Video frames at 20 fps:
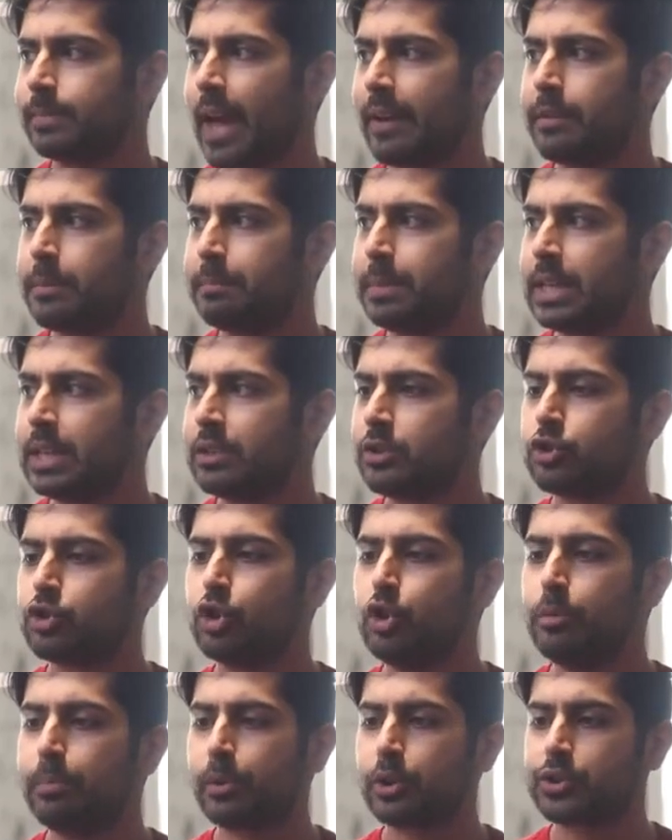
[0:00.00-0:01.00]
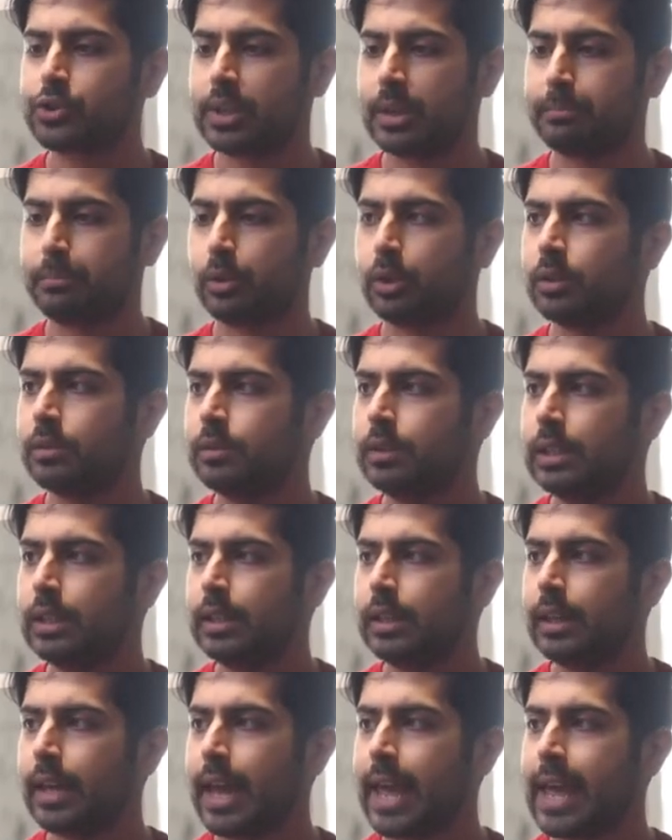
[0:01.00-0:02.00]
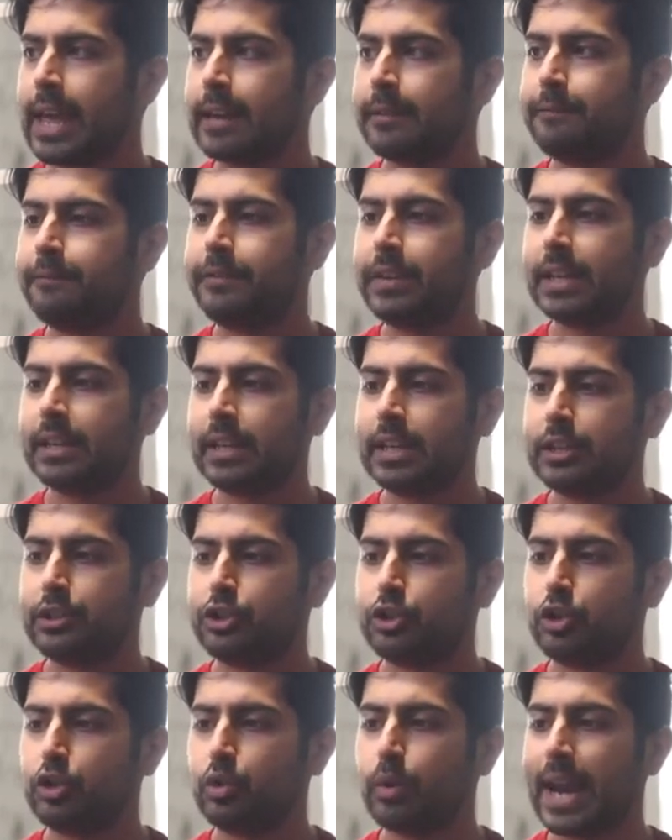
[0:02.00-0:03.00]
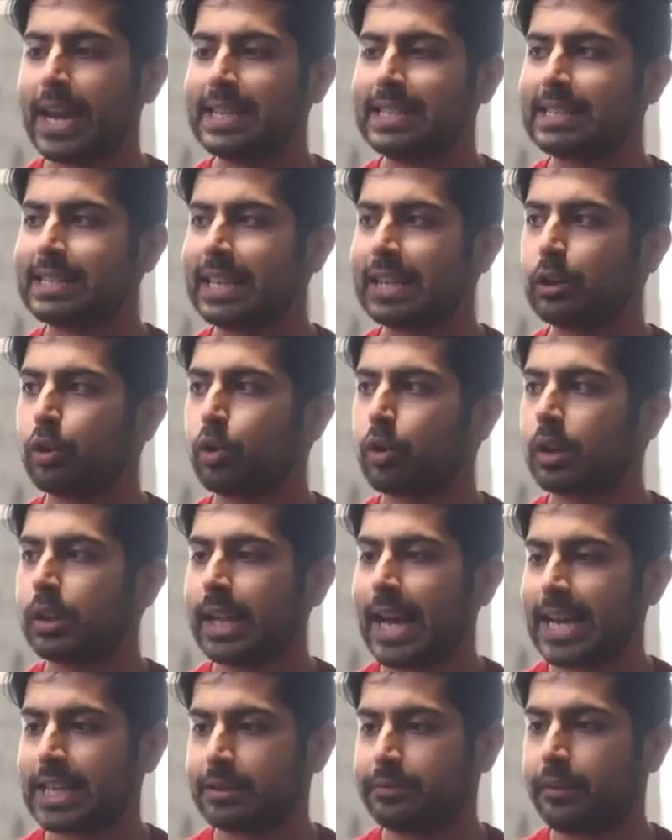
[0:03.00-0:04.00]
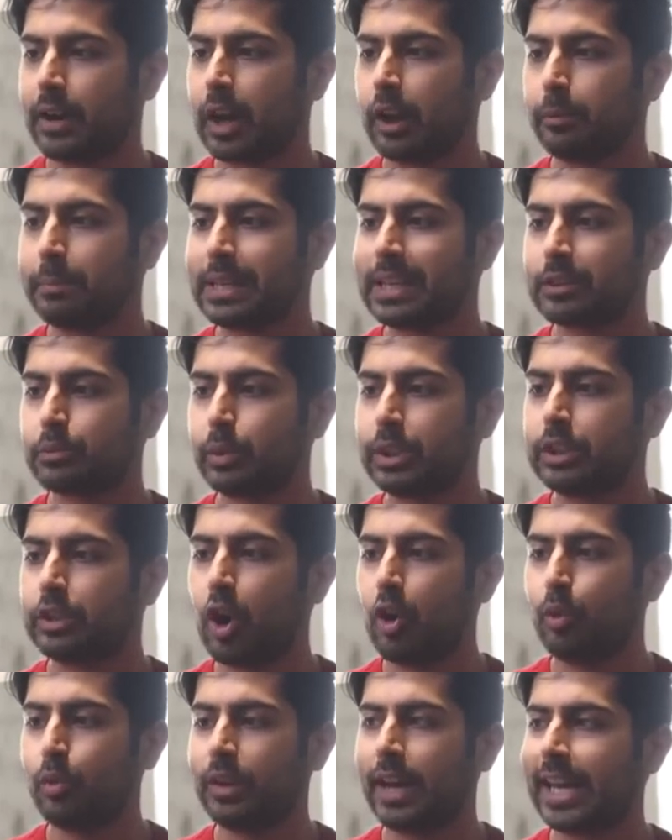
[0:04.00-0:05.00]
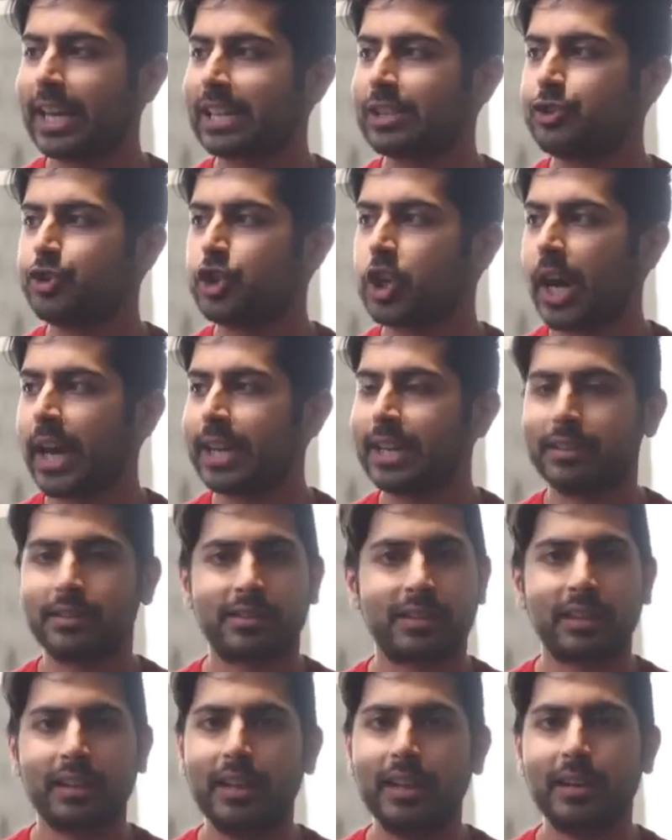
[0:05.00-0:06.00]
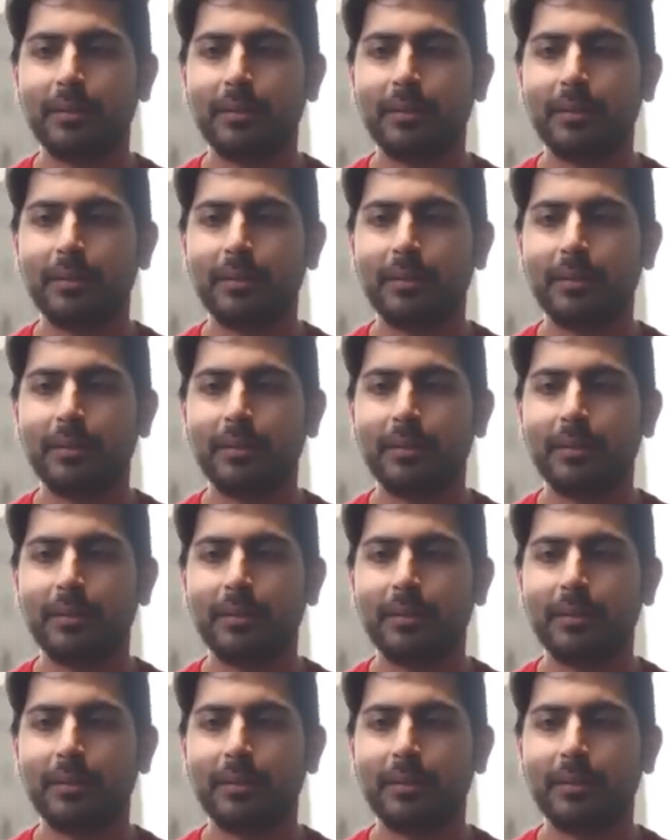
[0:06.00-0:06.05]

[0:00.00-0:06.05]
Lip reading: Have it be super simple and fit into a single class file because we don't like giant